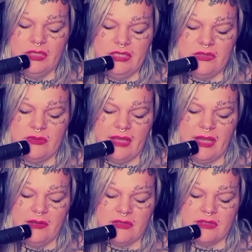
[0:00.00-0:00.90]
Early
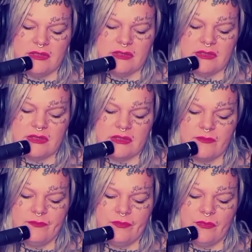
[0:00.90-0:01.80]

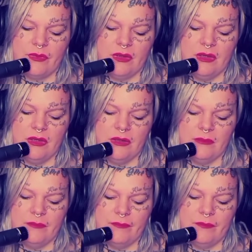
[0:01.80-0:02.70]
2000s,
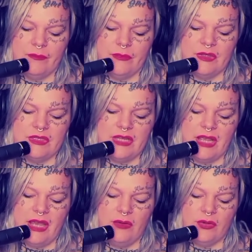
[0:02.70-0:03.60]
the
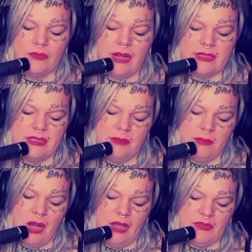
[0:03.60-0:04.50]
town erected
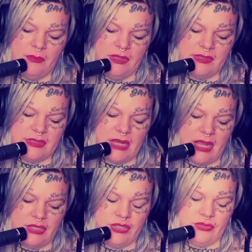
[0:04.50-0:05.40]
a Mothman
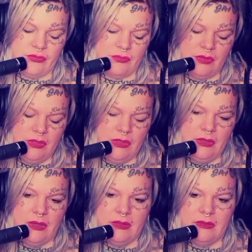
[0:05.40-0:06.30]
statue,
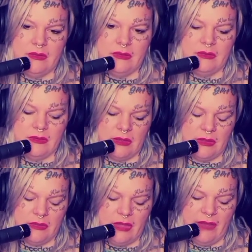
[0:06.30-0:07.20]
and
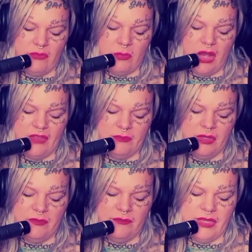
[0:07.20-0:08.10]
they have a
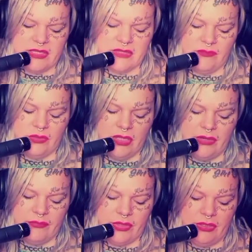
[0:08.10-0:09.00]
Mothman
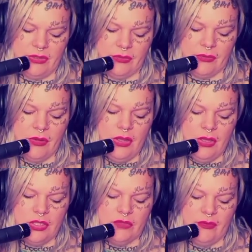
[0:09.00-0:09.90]
festival every year.
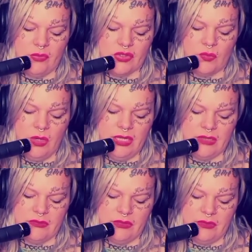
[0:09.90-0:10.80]
November
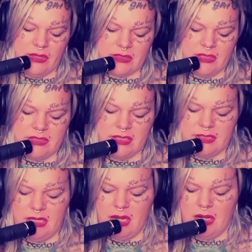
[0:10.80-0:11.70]
20th,
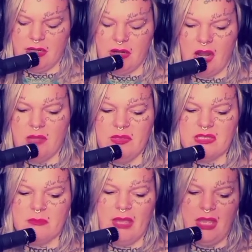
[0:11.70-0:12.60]
2016, an
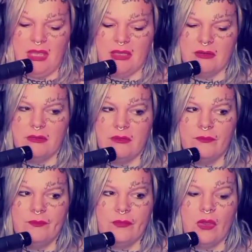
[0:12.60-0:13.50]
anonymous
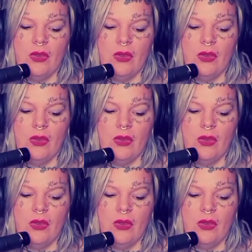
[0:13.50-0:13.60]
man